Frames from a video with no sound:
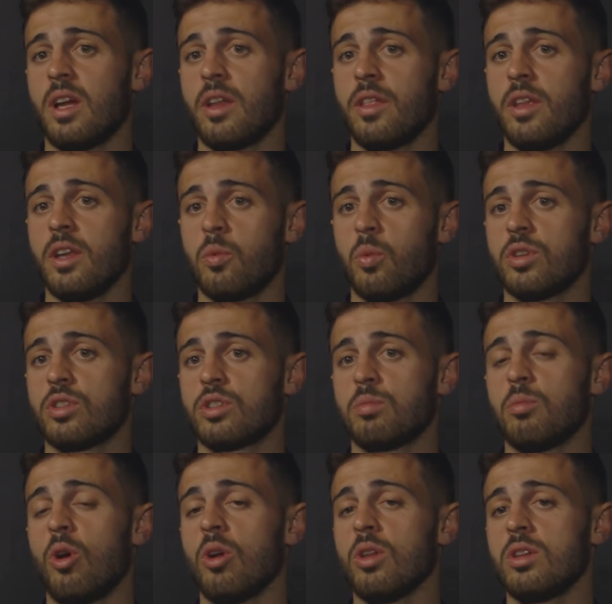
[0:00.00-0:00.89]
I think we're
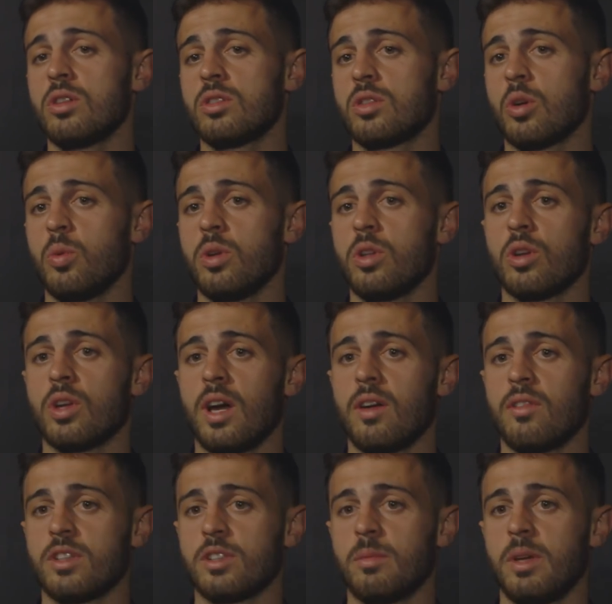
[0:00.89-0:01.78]
smaller, so we don't
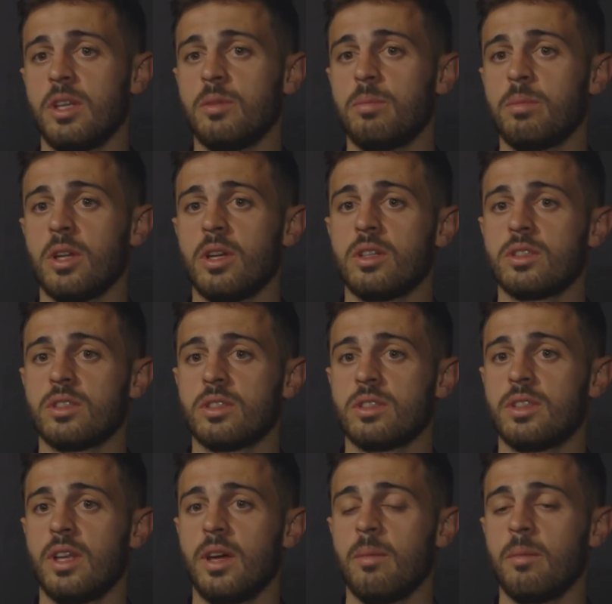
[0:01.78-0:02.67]
have as many players
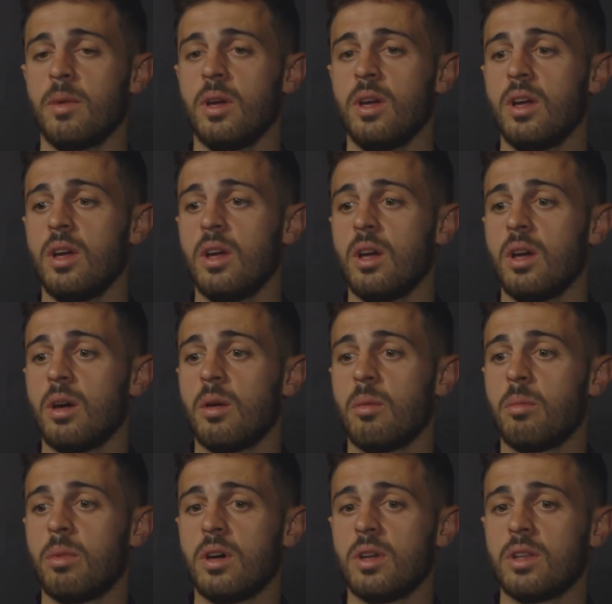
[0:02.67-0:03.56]
as them,
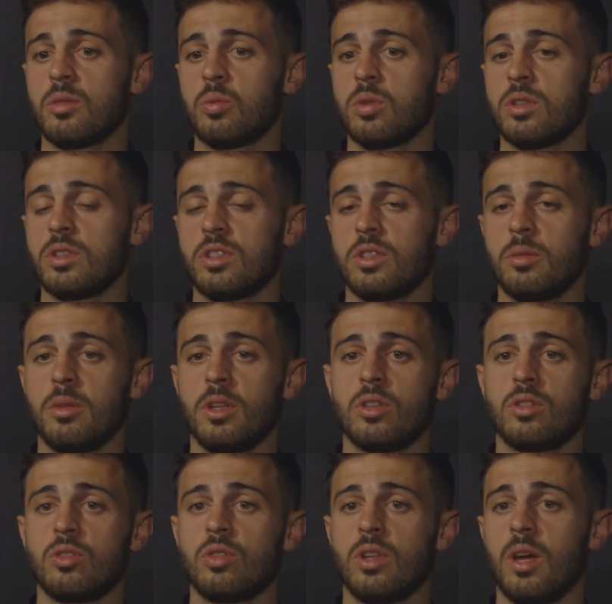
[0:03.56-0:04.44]
but we're
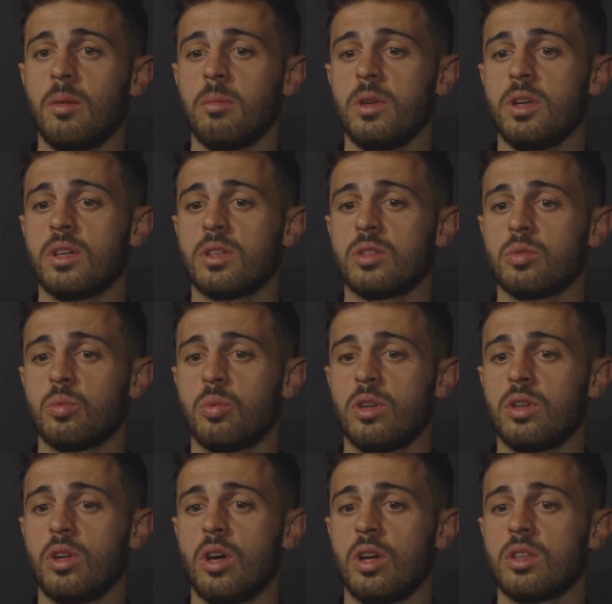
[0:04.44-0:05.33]
similar to them because
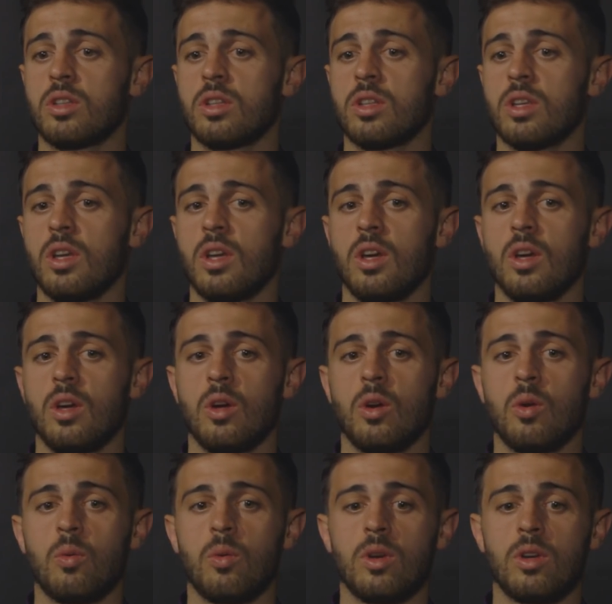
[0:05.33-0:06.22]
we're not
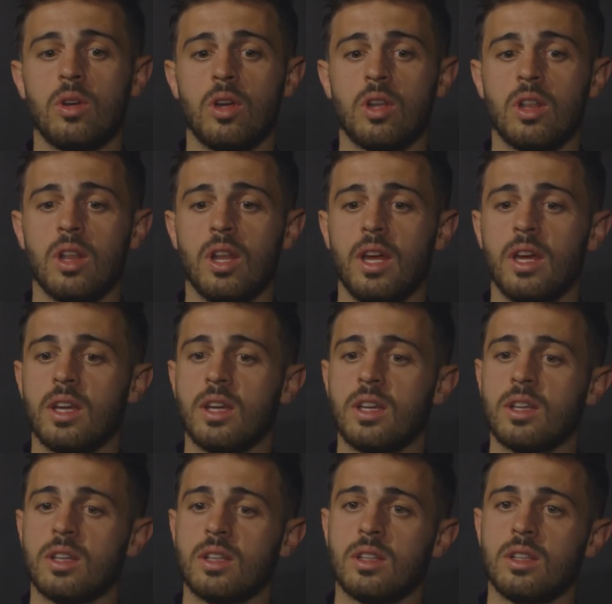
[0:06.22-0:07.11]
we're not
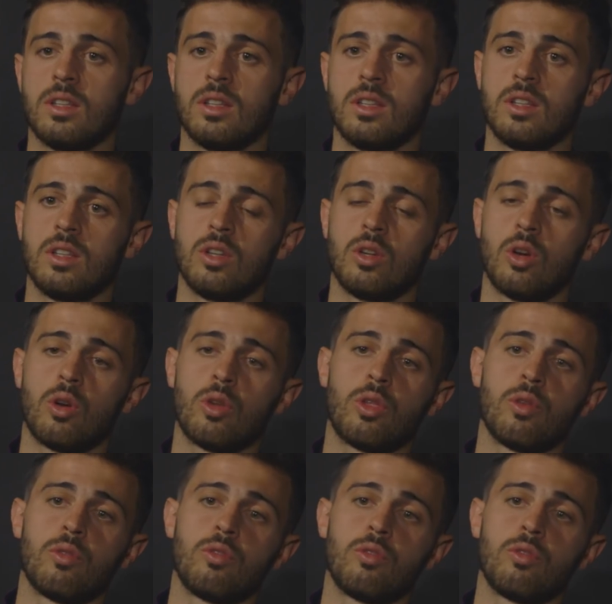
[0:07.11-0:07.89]
like the, the north